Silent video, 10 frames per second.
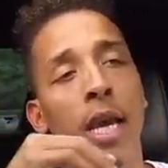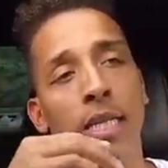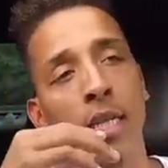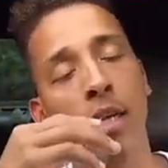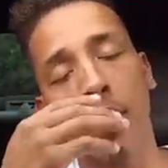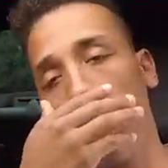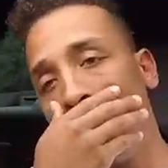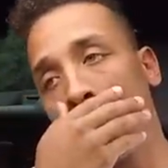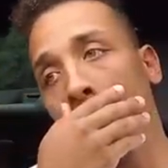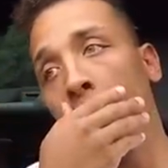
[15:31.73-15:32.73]
It took
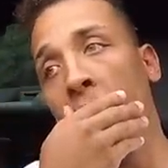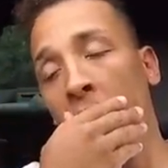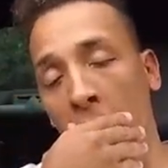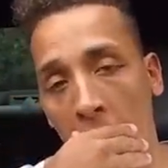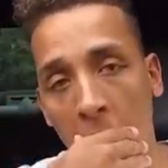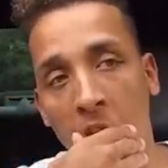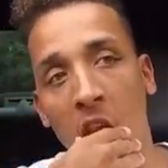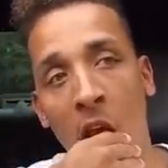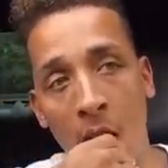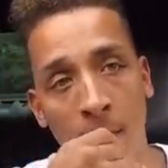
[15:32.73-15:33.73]
it took me a long
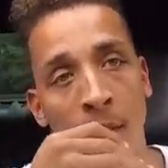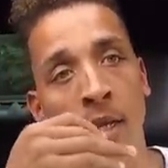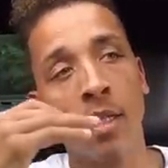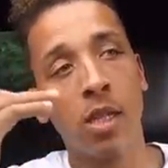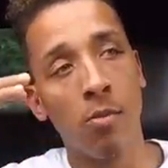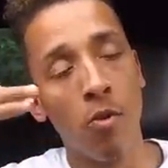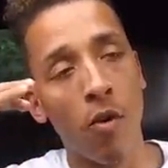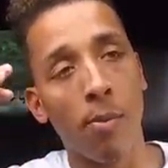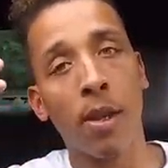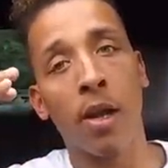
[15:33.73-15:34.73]
time to move
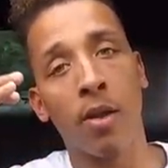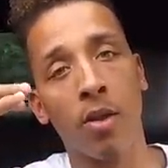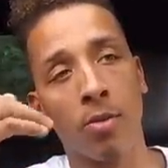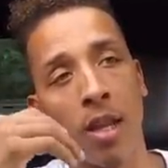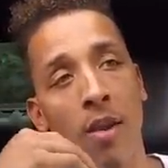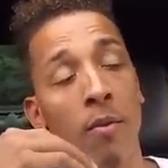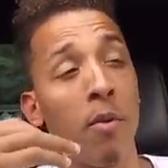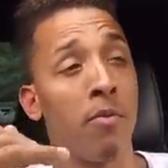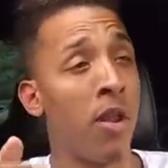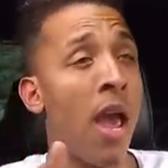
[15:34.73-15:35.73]
up there. You know what I'm
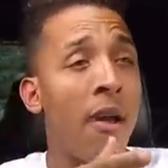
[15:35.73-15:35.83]
saying?